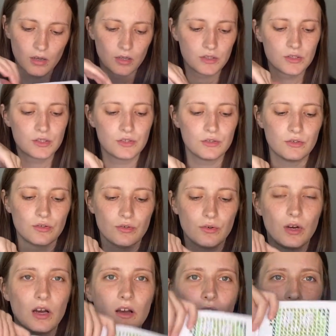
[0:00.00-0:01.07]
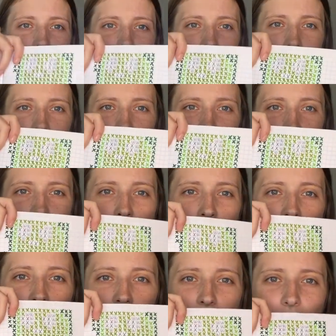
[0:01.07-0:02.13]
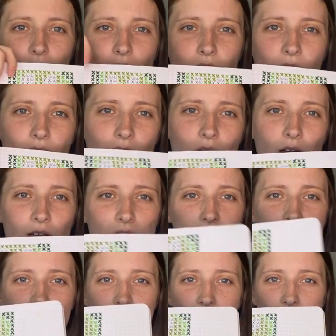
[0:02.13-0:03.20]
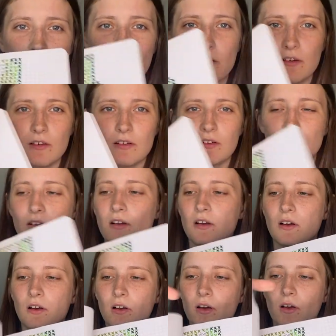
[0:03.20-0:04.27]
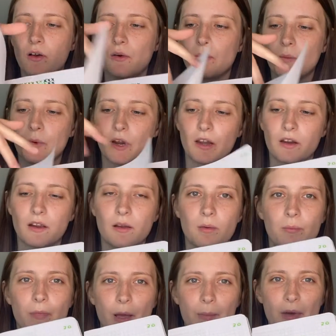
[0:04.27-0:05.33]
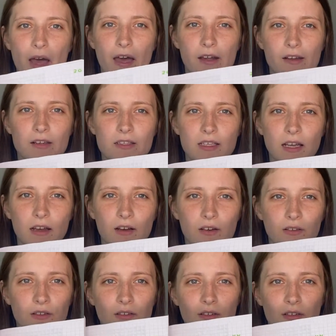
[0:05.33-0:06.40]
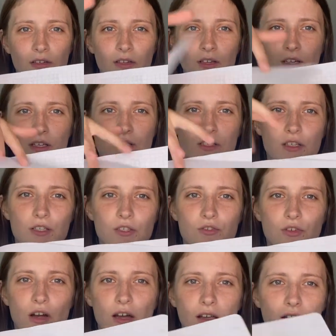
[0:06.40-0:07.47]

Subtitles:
to draw stuff out, work my patterns out, just drawing